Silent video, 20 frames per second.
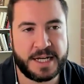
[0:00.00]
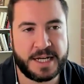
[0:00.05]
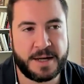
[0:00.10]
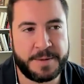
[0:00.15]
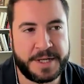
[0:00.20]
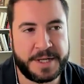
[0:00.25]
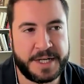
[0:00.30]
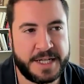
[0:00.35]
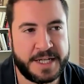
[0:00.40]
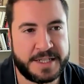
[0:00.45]

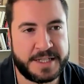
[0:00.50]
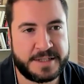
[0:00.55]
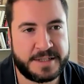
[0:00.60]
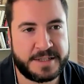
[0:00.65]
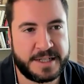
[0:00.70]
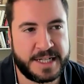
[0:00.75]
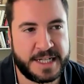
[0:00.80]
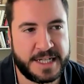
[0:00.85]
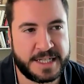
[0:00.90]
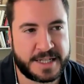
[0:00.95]
I mean,
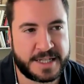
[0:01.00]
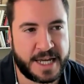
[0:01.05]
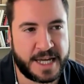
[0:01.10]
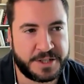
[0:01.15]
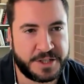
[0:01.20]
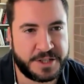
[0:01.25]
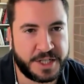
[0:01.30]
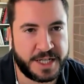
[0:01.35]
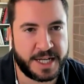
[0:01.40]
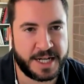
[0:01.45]
it's it's
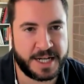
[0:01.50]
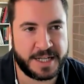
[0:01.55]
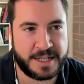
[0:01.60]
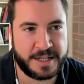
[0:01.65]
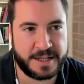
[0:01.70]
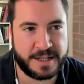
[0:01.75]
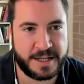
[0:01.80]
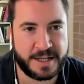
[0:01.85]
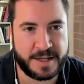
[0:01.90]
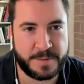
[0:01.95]
catchy and it